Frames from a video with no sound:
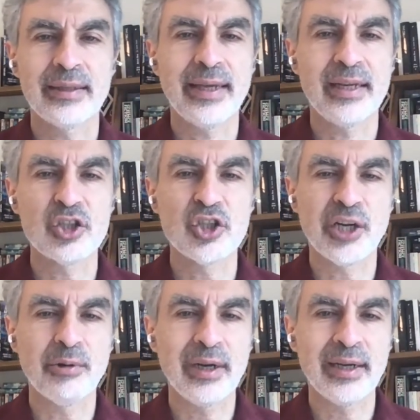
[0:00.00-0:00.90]
can
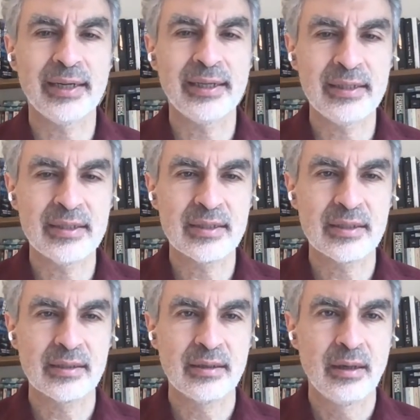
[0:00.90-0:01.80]

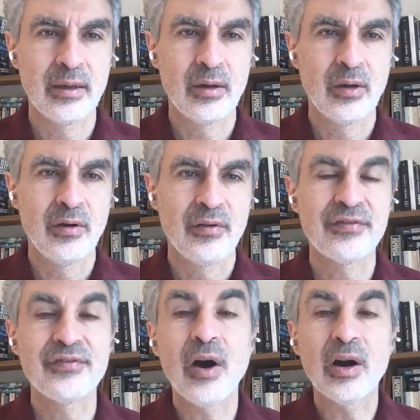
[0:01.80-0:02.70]
generalize
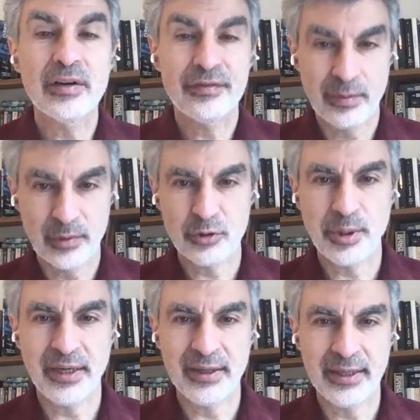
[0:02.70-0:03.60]
far from the
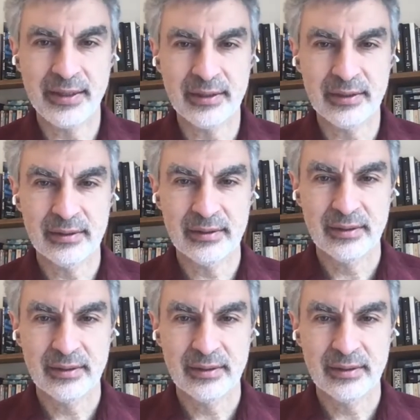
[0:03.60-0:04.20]
training data